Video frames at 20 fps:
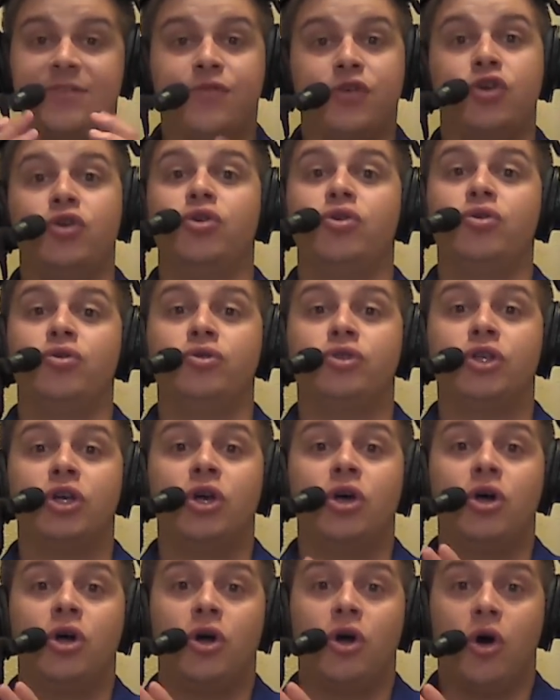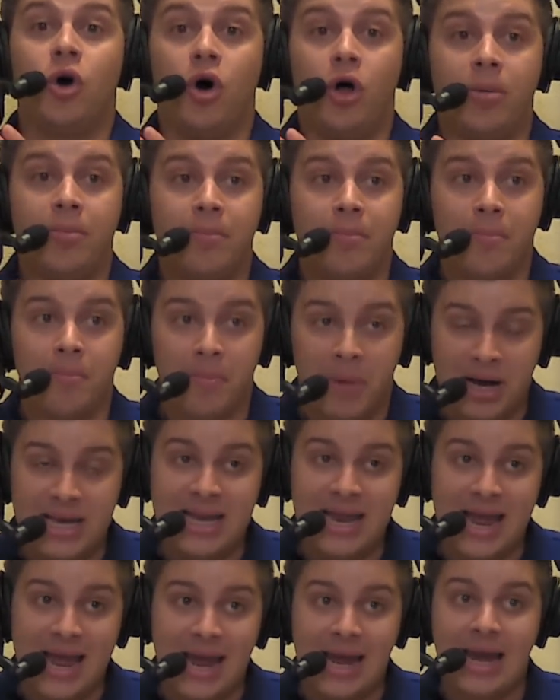coups on
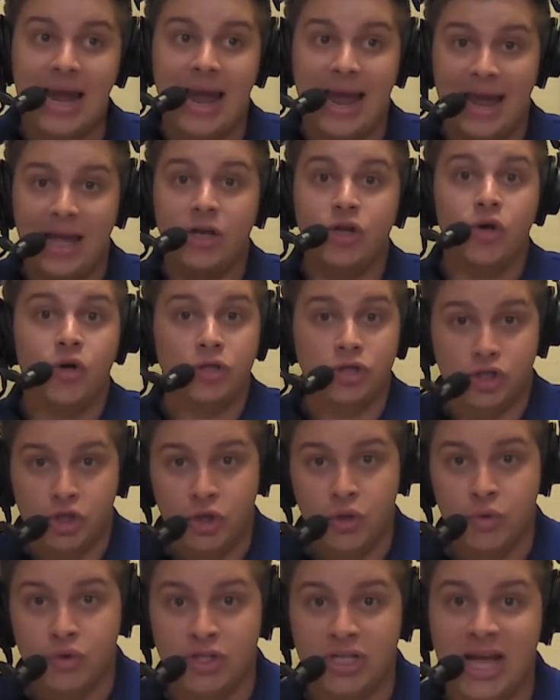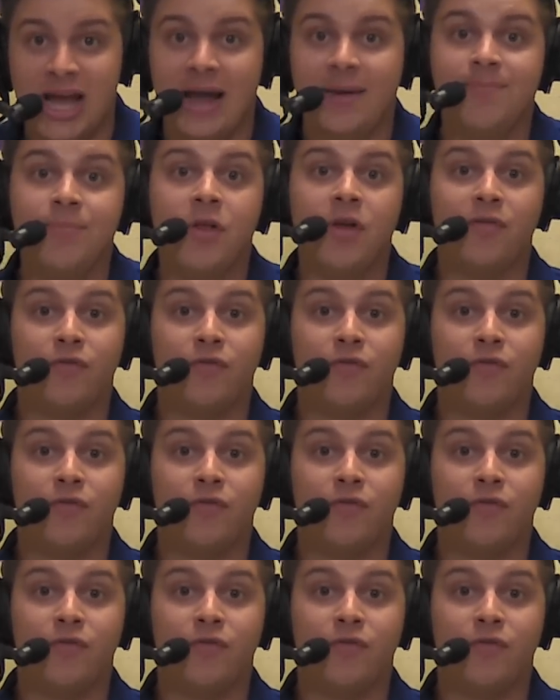Monday and on Tuesday